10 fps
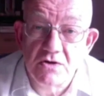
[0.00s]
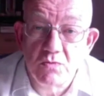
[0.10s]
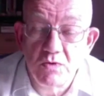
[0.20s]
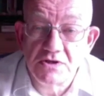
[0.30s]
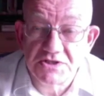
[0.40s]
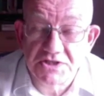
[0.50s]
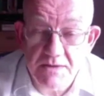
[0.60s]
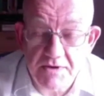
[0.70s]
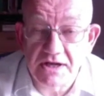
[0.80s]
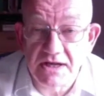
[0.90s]
will
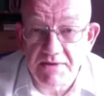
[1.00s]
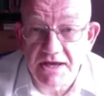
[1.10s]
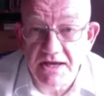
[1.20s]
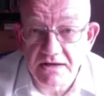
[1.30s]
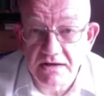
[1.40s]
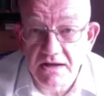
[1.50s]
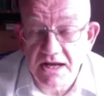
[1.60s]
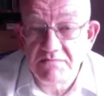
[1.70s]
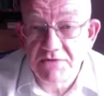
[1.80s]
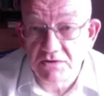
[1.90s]
typically mean,
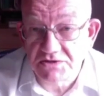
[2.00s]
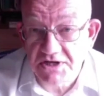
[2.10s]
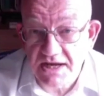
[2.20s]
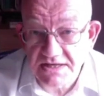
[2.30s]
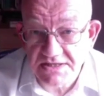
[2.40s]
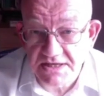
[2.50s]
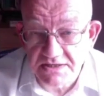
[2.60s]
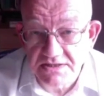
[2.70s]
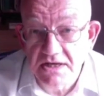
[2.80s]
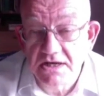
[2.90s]
in most
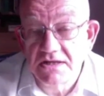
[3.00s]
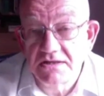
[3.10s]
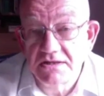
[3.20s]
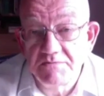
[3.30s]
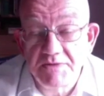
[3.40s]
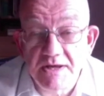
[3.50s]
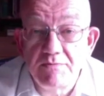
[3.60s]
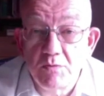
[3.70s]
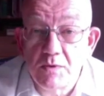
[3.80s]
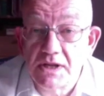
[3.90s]
cases, that
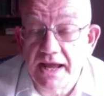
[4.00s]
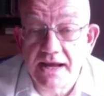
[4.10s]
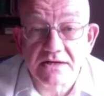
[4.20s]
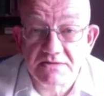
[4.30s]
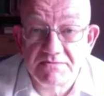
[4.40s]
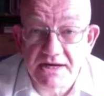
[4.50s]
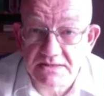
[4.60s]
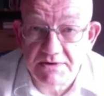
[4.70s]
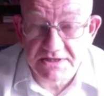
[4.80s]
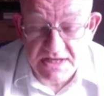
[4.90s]
people will act to
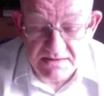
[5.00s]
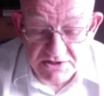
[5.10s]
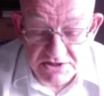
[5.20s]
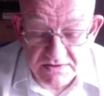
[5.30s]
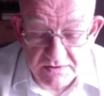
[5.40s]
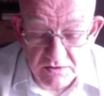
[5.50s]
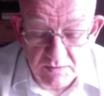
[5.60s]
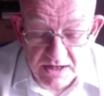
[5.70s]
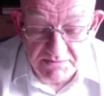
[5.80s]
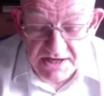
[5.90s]
maximize their material
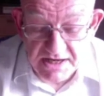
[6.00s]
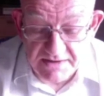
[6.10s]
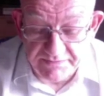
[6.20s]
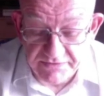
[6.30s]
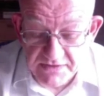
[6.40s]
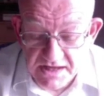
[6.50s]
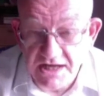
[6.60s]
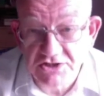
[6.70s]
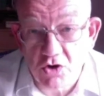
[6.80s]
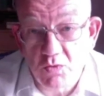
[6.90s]
well being.
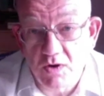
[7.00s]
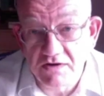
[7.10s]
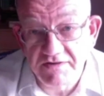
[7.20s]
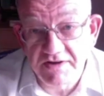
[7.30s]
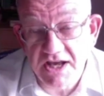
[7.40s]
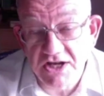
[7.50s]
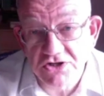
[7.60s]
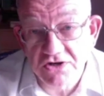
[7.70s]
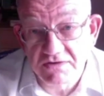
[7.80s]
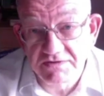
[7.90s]
It's a
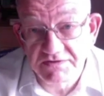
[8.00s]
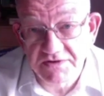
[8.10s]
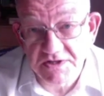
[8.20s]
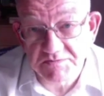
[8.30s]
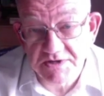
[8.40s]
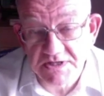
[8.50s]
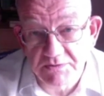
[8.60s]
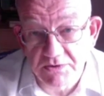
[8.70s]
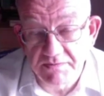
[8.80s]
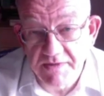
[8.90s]
qualification of the first
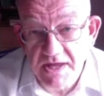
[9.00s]
principle.